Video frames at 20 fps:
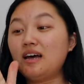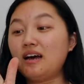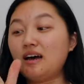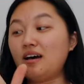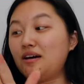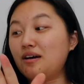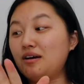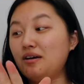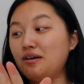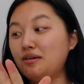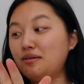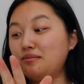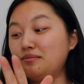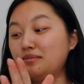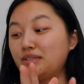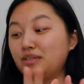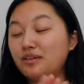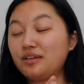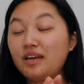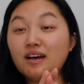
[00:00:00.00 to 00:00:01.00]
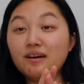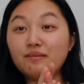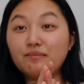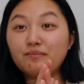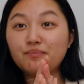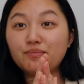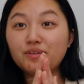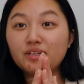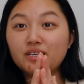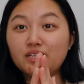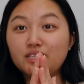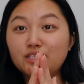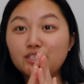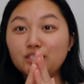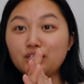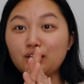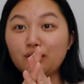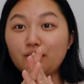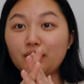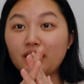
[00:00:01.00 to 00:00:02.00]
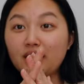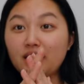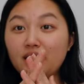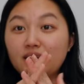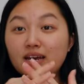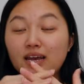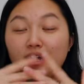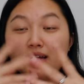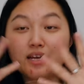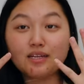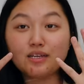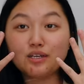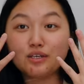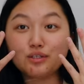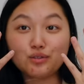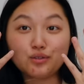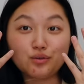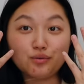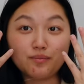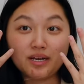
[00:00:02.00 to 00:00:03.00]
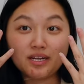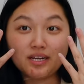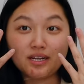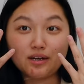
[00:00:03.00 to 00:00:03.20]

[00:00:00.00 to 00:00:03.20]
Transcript: Um, so yeah, let's go ahead and do my